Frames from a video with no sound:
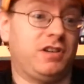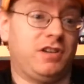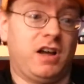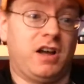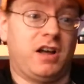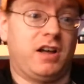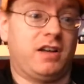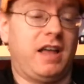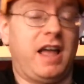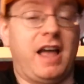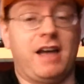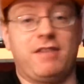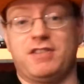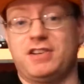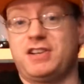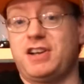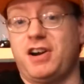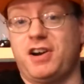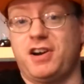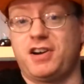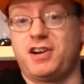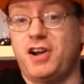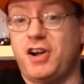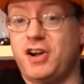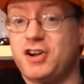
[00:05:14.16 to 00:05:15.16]
uh,
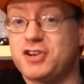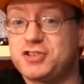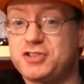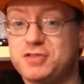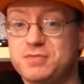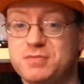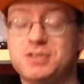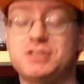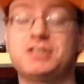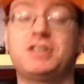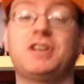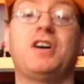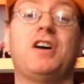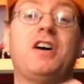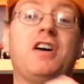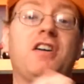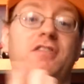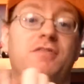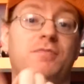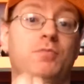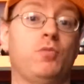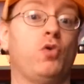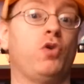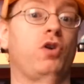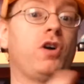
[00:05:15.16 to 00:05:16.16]
avatar costume
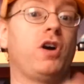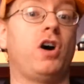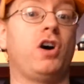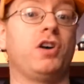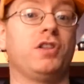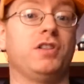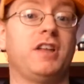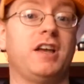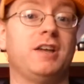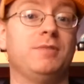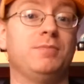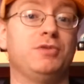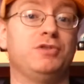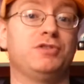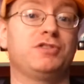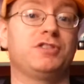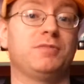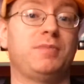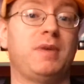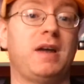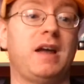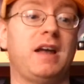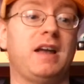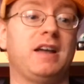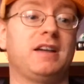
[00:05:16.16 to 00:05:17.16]
stuff, more online
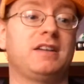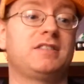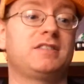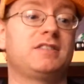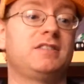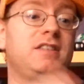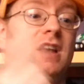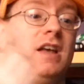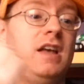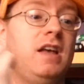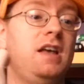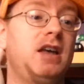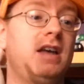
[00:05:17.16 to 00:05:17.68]
booster packs.